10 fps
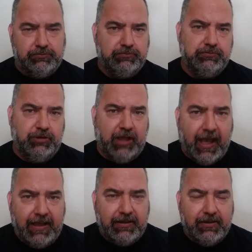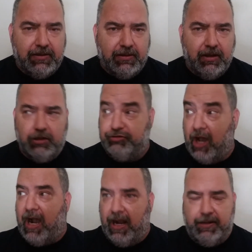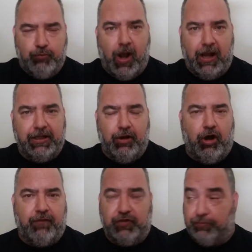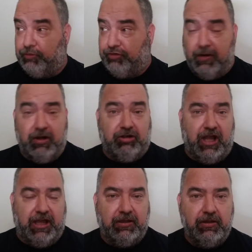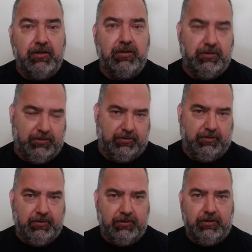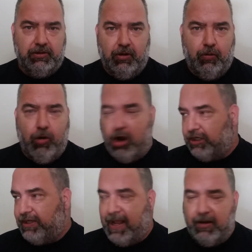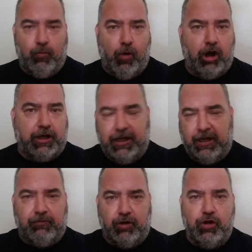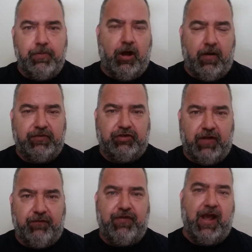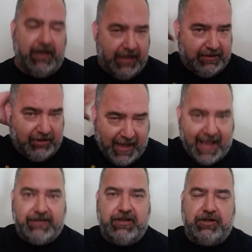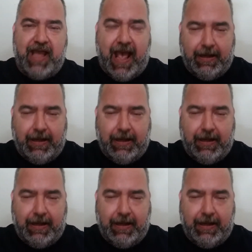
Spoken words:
Okay? Died while in office. Mysteriously. Walking in the room and all of a sudden fell and hit their head and they're dead.